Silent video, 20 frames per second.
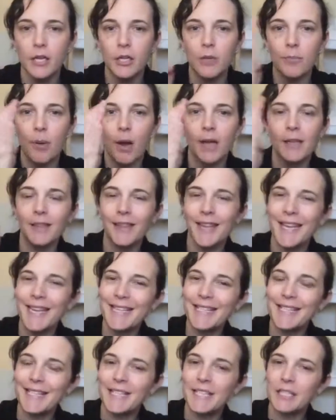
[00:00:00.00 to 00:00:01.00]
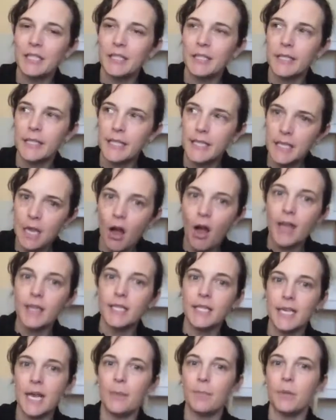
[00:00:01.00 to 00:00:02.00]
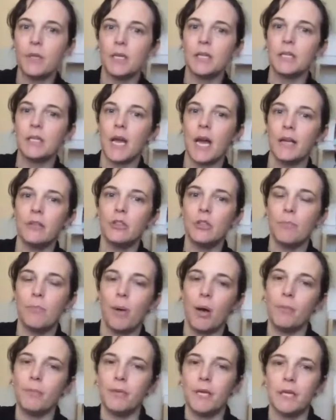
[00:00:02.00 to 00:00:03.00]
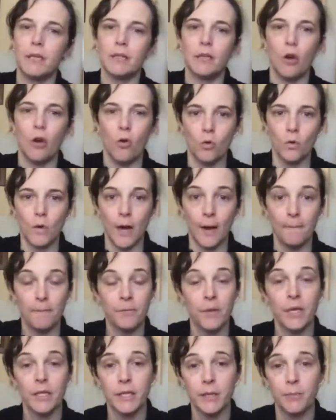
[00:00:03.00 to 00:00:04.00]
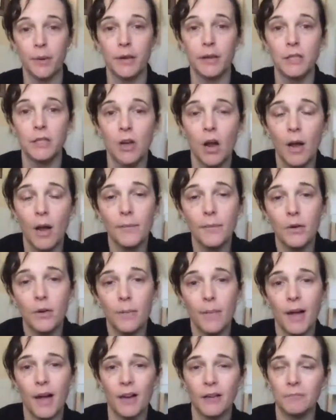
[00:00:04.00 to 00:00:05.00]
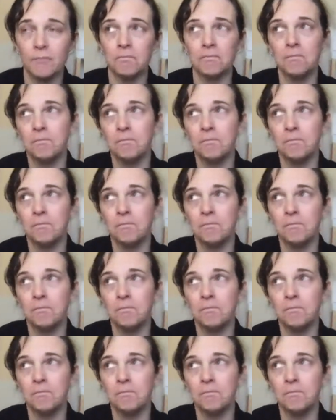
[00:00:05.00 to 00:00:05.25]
you buy less size nappies as your bub gets older. So by the time they're about